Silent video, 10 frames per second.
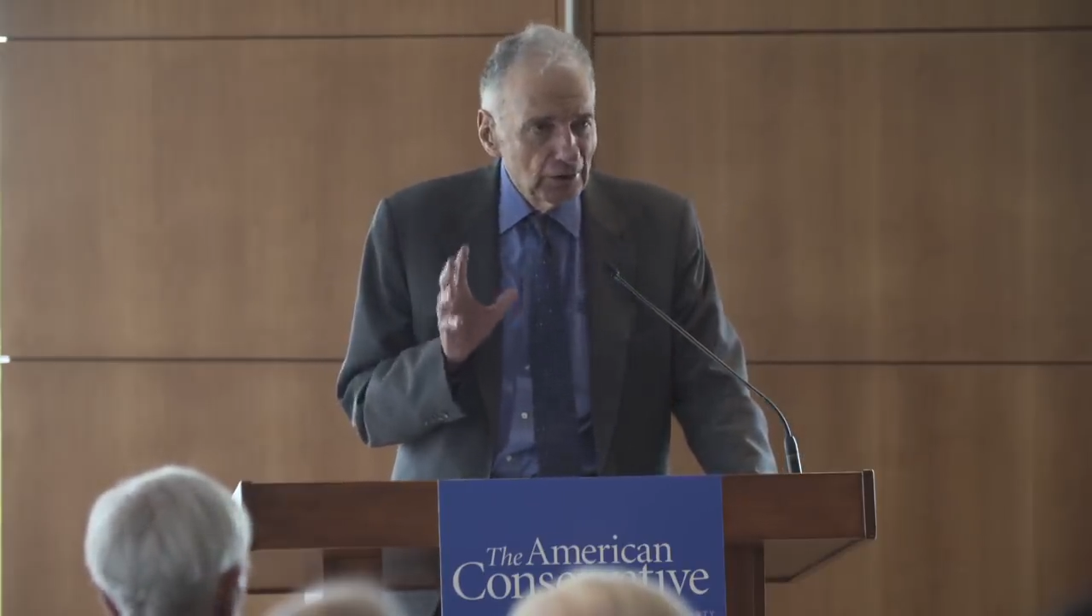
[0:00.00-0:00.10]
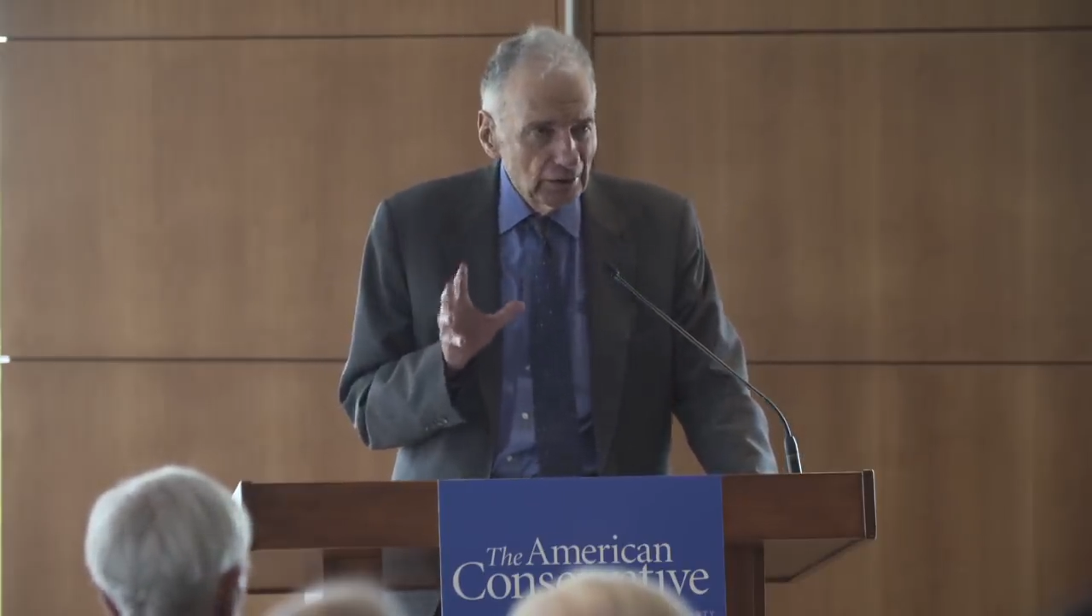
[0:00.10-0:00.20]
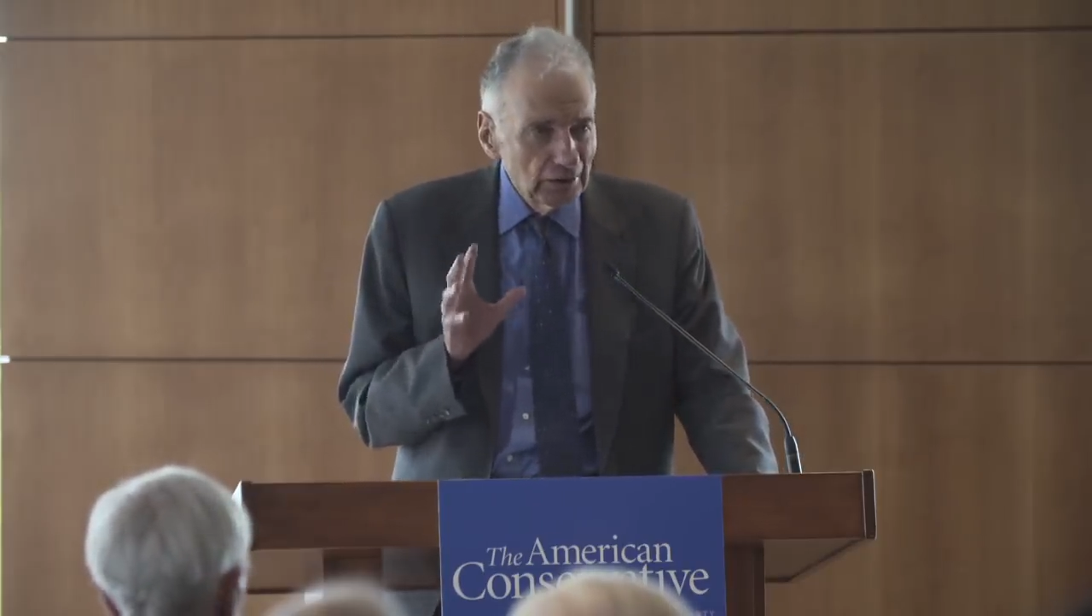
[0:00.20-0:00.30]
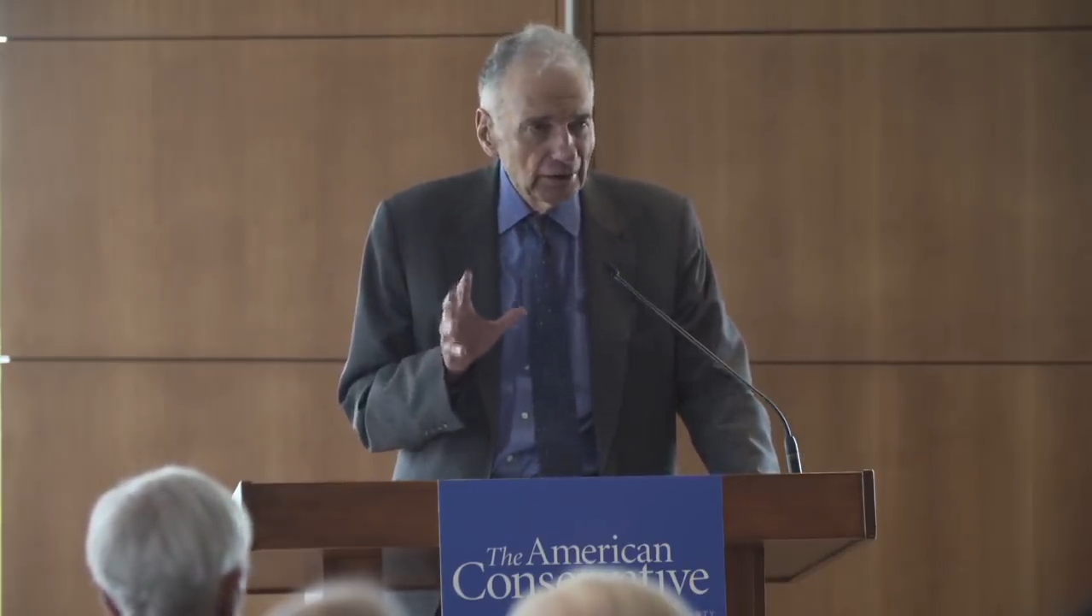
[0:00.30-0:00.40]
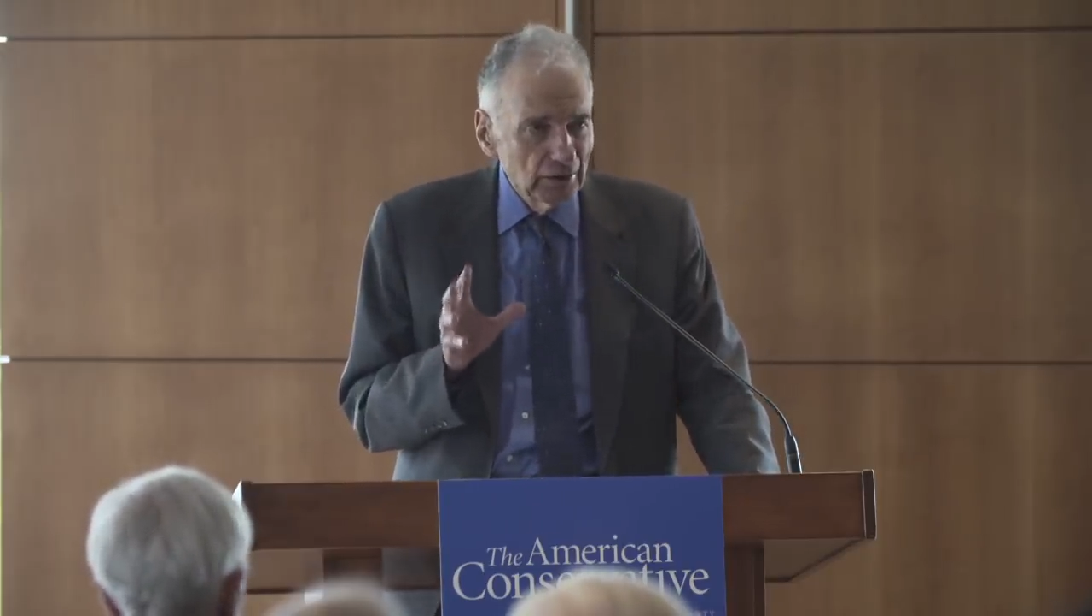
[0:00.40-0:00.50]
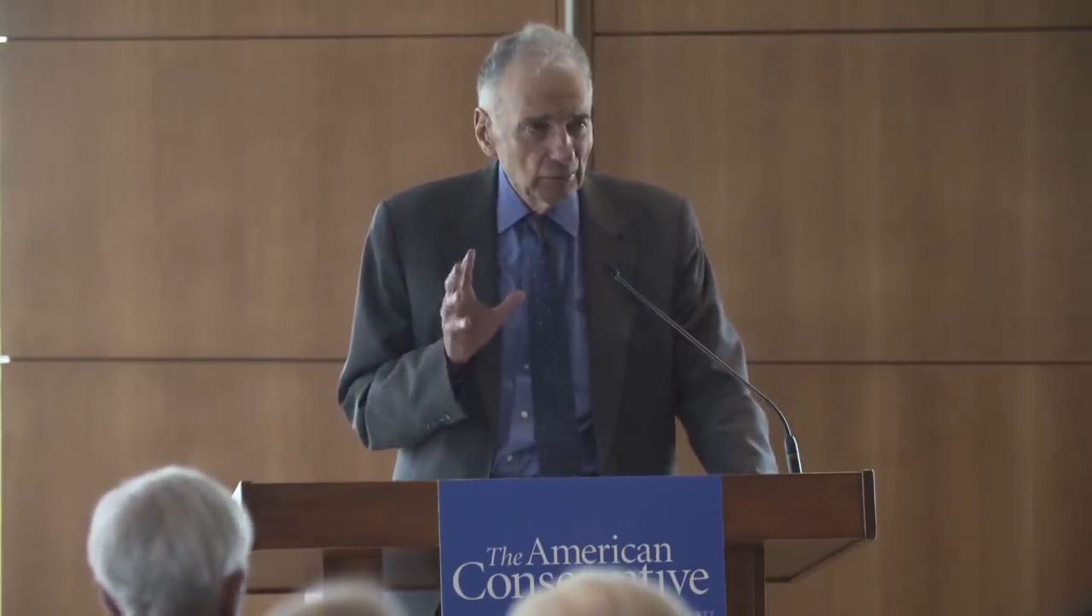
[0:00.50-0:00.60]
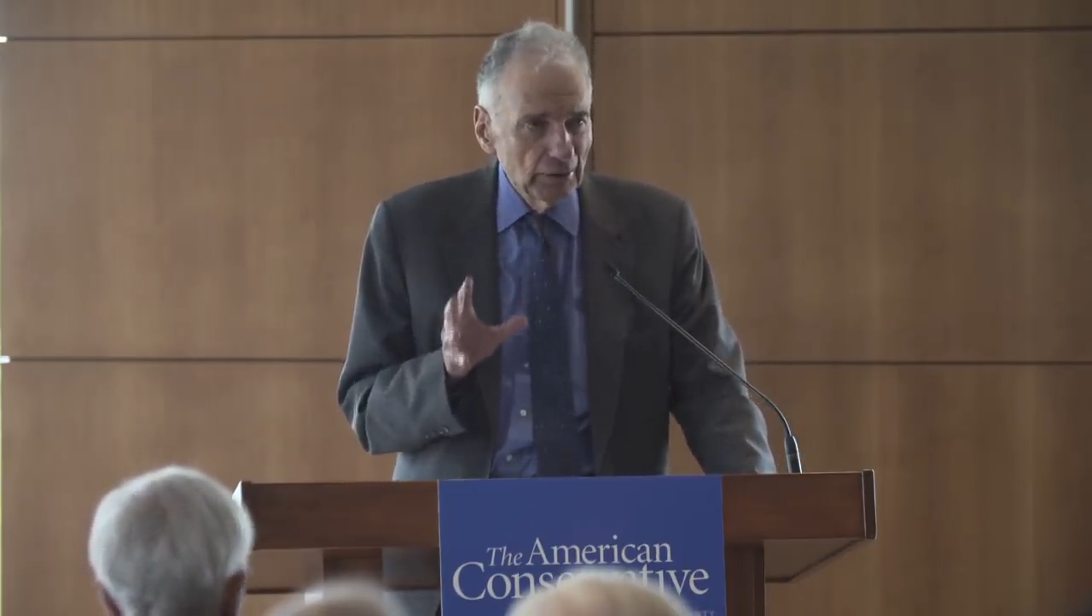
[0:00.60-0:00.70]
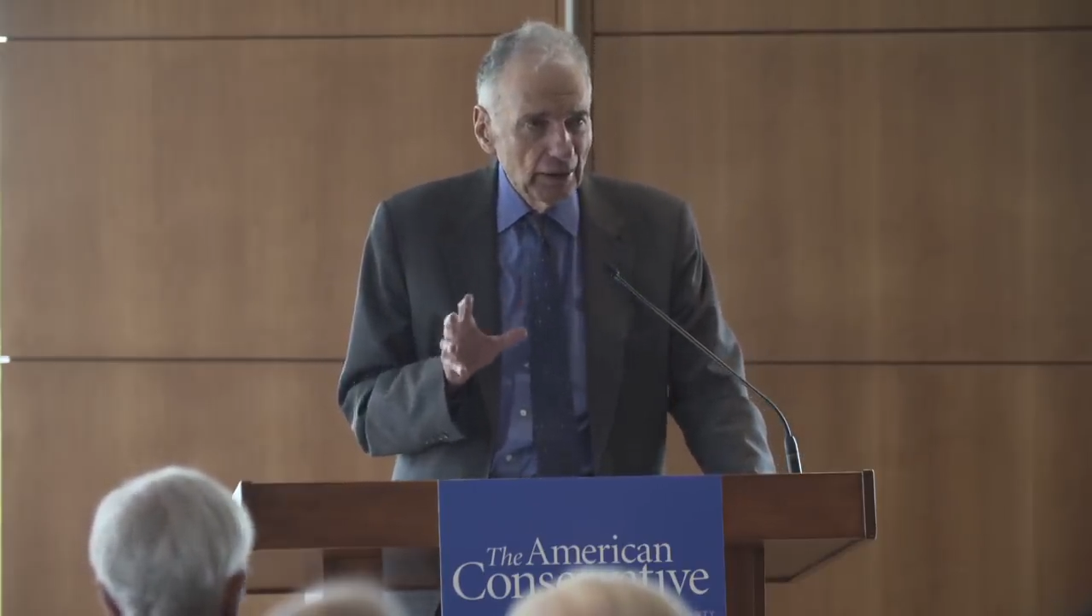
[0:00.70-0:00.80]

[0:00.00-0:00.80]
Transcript: and illegal